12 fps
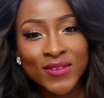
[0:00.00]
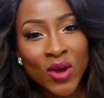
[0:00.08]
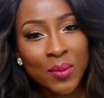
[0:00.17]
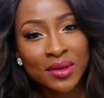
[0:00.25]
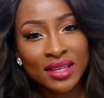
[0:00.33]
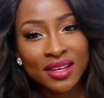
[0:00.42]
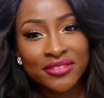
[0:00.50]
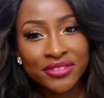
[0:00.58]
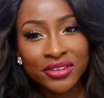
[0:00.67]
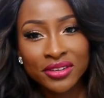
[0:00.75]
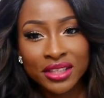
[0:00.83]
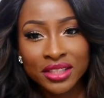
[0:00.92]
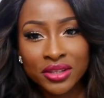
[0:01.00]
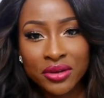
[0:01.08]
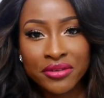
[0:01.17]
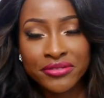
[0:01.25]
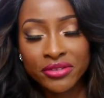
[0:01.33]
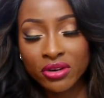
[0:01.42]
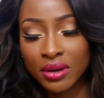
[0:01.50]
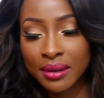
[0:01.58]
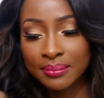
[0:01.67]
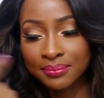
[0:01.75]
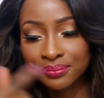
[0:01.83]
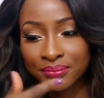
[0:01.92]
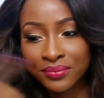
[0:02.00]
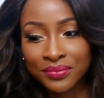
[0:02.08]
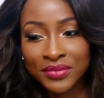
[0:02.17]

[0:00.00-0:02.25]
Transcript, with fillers: formula for, you know, for um,